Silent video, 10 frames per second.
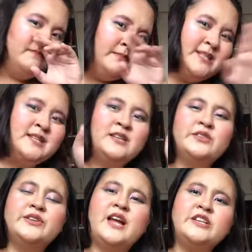Miss
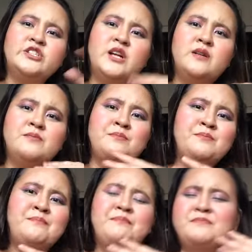International,
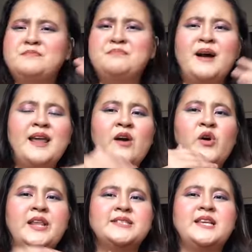
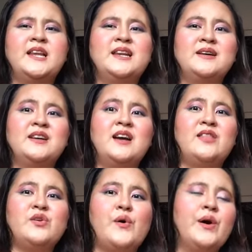pareho lang sila
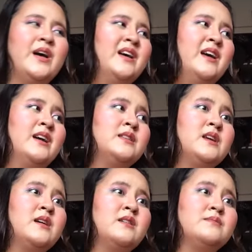
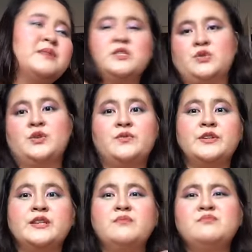ng Miss
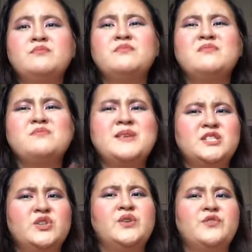Universe. And
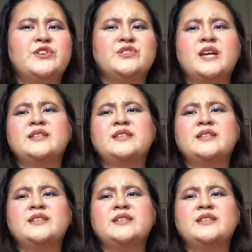Miss Universe